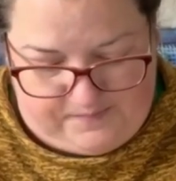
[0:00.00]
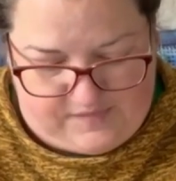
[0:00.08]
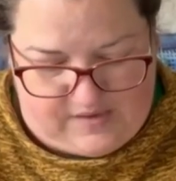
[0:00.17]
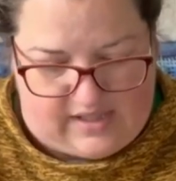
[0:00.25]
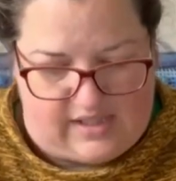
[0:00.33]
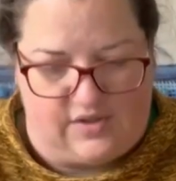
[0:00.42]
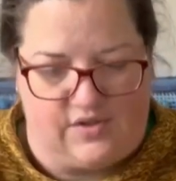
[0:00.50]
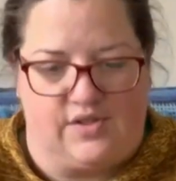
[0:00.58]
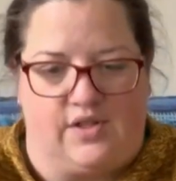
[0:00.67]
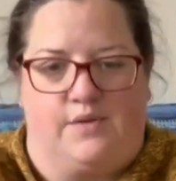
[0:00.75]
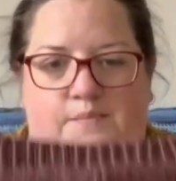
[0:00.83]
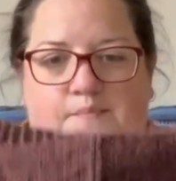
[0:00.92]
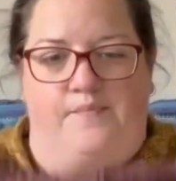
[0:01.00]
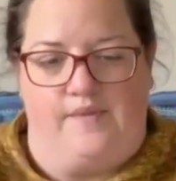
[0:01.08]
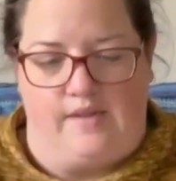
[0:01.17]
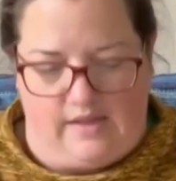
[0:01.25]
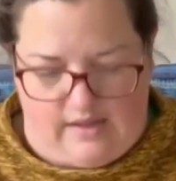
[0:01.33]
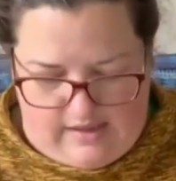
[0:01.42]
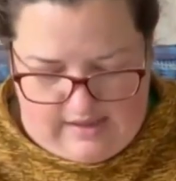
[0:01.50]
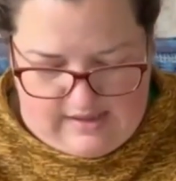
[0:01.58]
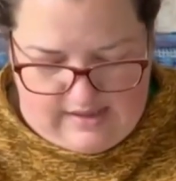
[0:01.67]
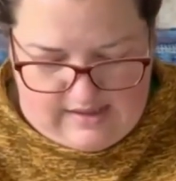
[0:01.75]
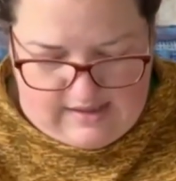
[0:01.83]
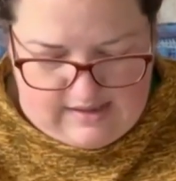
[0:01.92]
Okay, so
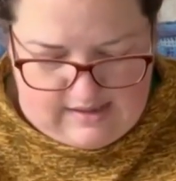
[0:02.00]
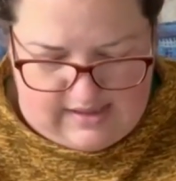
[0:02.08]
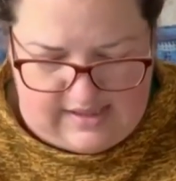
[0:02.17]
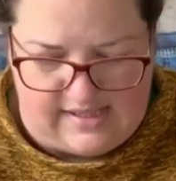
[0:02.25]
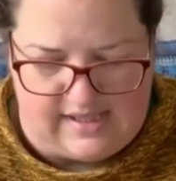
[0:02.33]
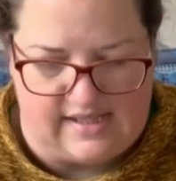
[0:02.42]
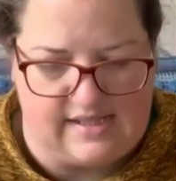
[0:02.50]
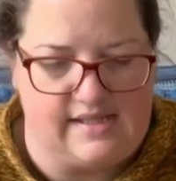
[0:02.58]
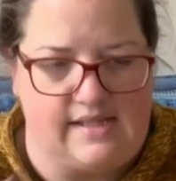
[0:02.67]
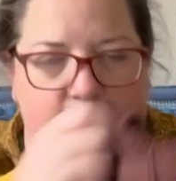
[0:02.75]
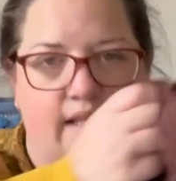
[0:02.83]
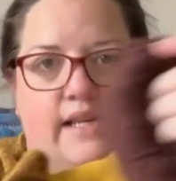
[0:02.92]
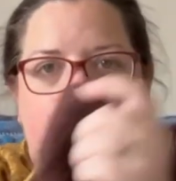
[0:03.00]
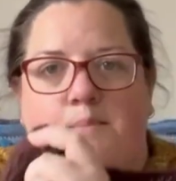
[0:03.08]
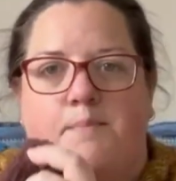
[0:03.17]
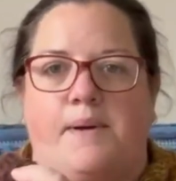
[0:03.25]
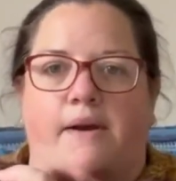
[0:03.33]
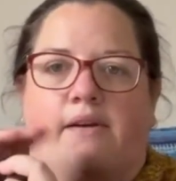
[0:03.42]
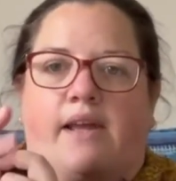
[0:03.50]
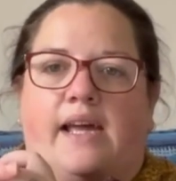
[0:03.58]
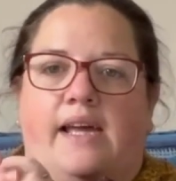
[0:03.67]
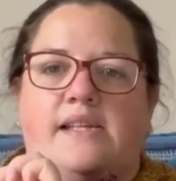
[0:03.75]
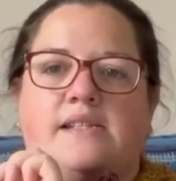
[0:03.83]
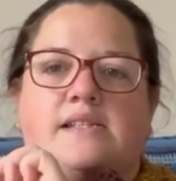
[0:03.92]
this is the
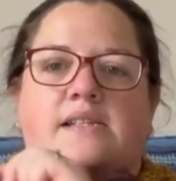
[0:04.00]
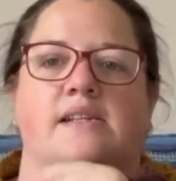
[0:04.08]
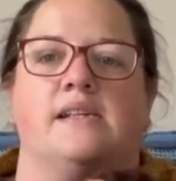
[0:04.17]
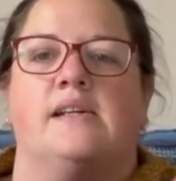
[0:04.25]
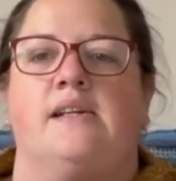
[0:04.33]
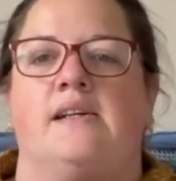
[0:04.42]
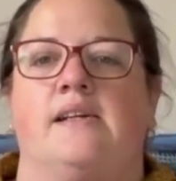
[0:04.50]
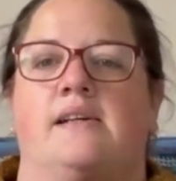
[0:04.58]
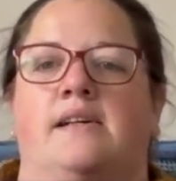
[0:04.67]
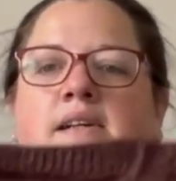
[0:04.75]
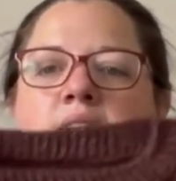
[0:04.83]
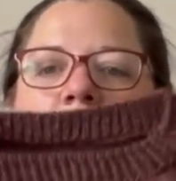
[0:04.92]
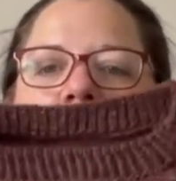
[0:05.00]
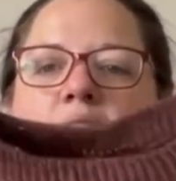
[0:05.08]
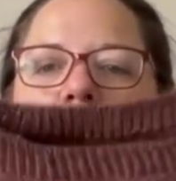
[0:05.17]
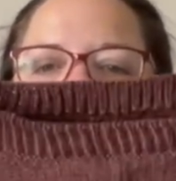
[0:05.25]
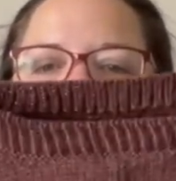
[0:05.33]
Bereket by